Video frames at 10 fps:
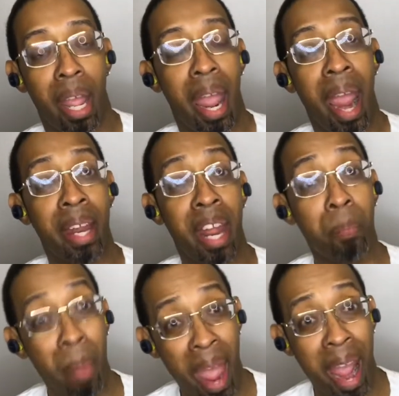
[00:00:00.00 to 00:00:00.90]
And it
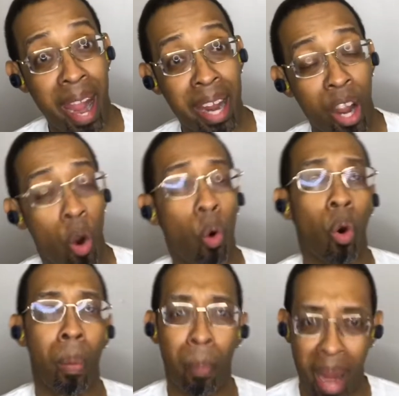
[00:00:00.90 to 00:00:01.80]
may
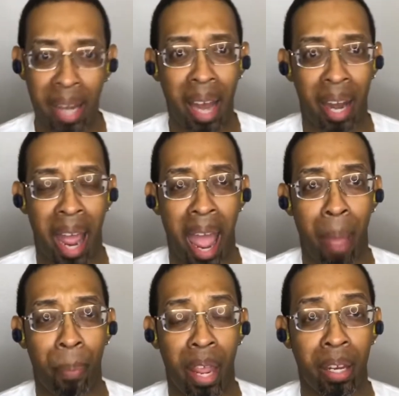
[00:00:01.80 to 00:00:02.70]
or may not
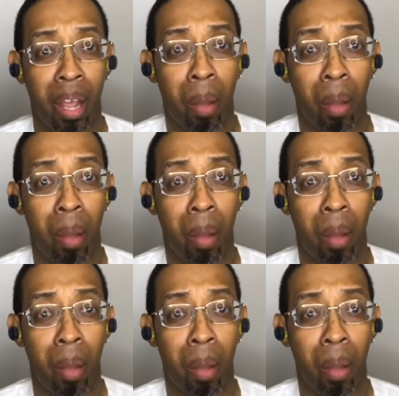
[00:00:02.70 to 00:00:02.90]
happen,